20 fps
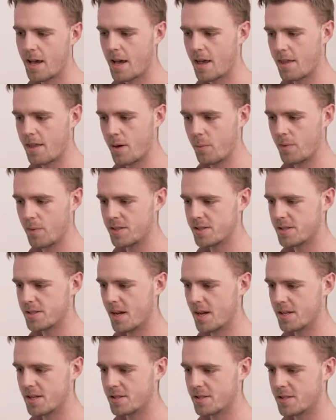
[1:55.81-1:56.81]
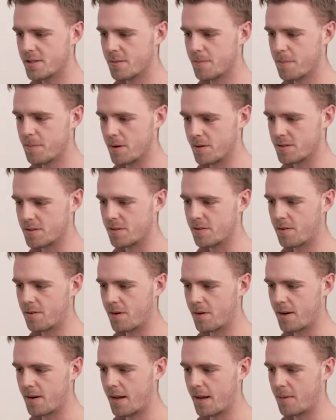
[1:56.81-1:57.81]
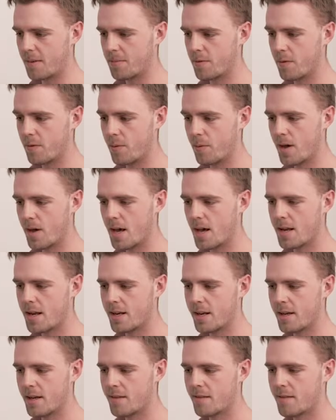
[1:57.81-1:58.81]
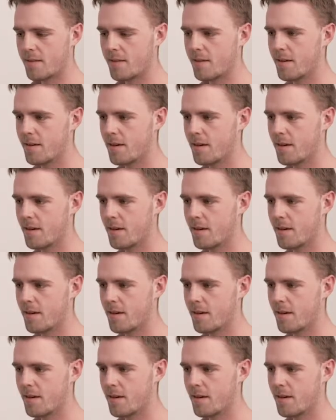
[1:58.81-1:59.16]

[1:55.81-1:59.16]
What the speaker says: And then we changed person.name to Elliot.